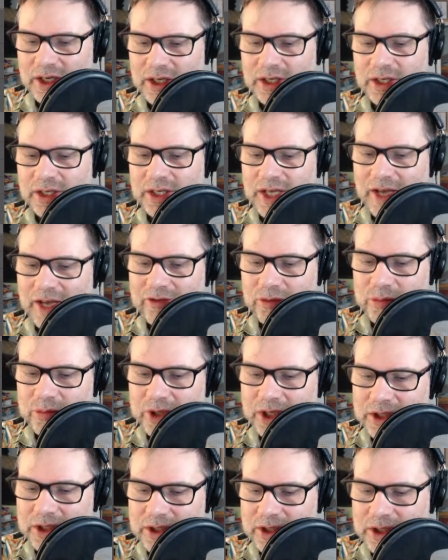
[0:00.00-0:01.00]
Gavin
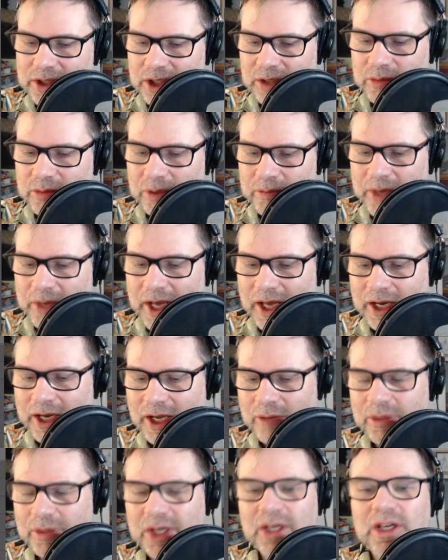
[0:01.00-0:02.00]
Pitts is going to be mad at
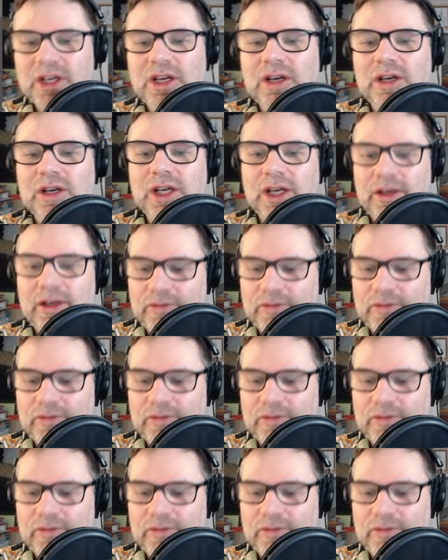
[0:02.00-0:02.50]
me. Okay.